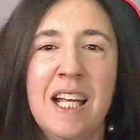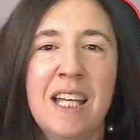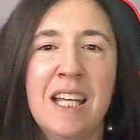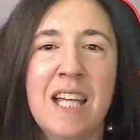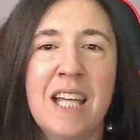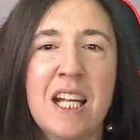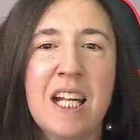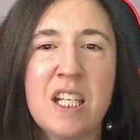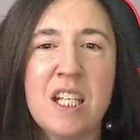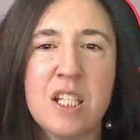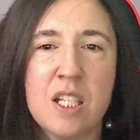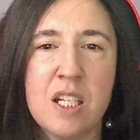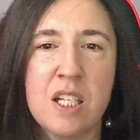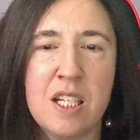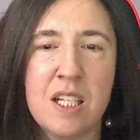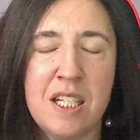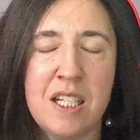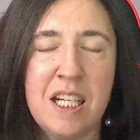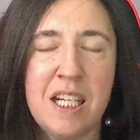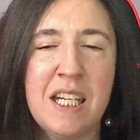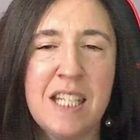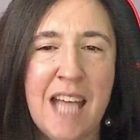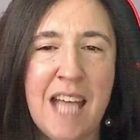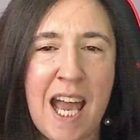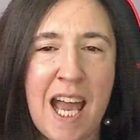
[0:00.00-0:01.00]
Let's
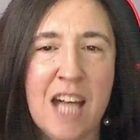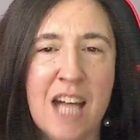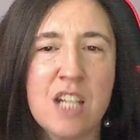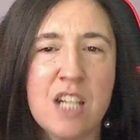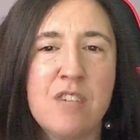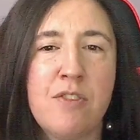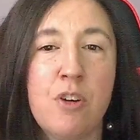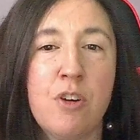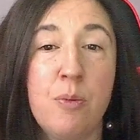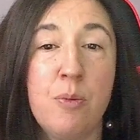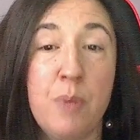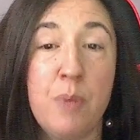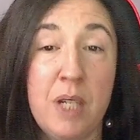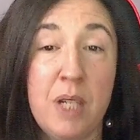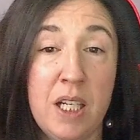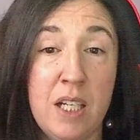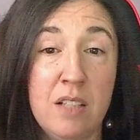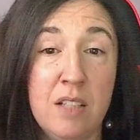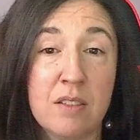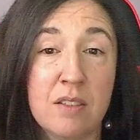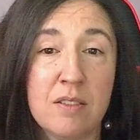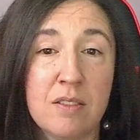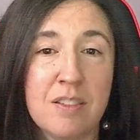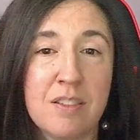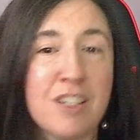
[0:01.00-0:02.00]
detach for a
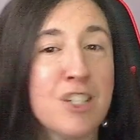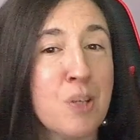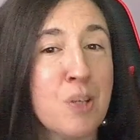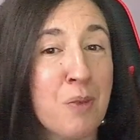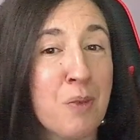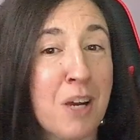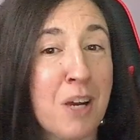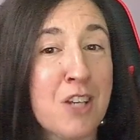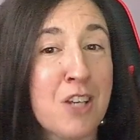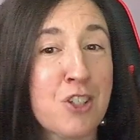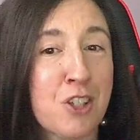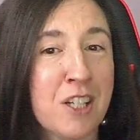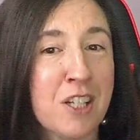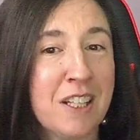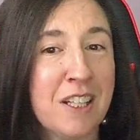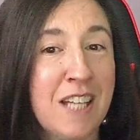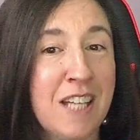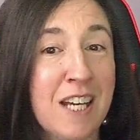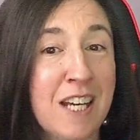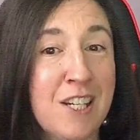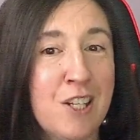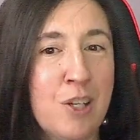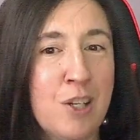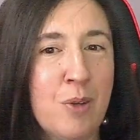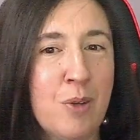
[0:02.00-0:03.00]
minute. Geminis are good at
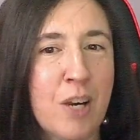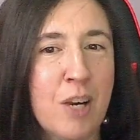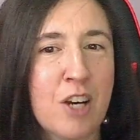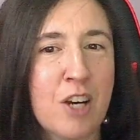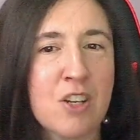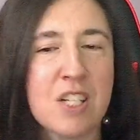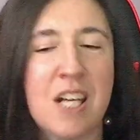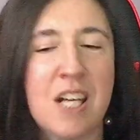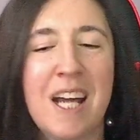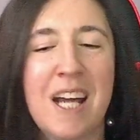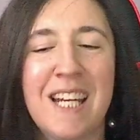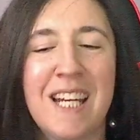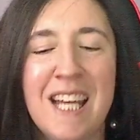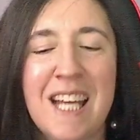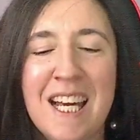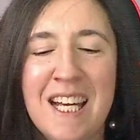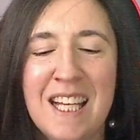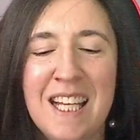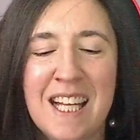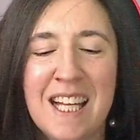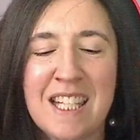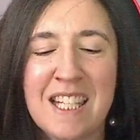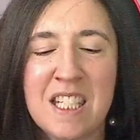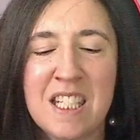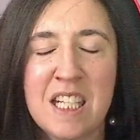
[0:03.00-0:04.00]
that too, air sign.
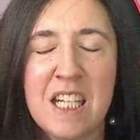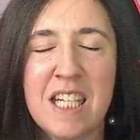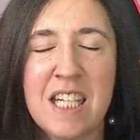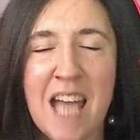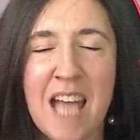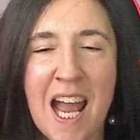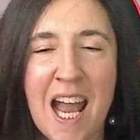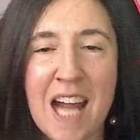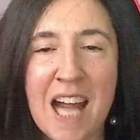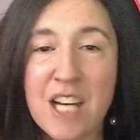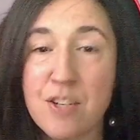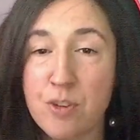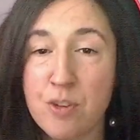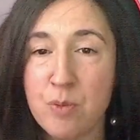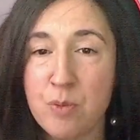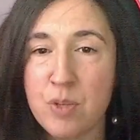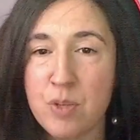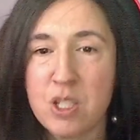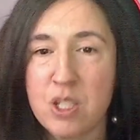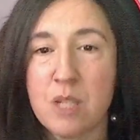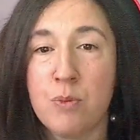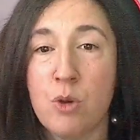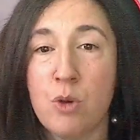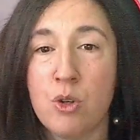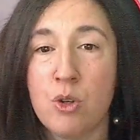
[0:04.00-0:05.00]
Let's detach from
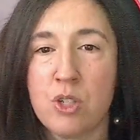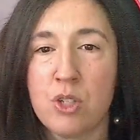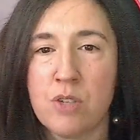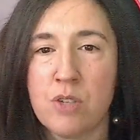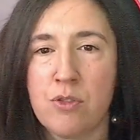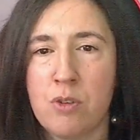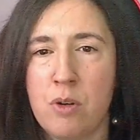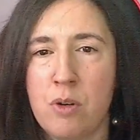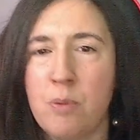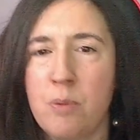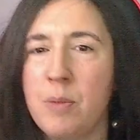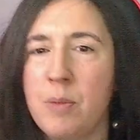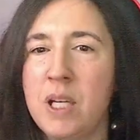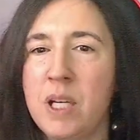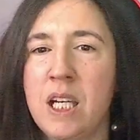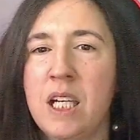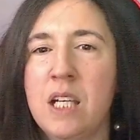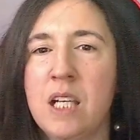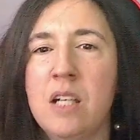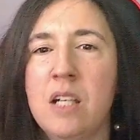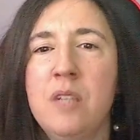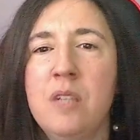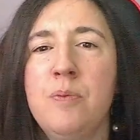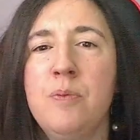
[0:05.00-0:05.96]
this emotion for a minute.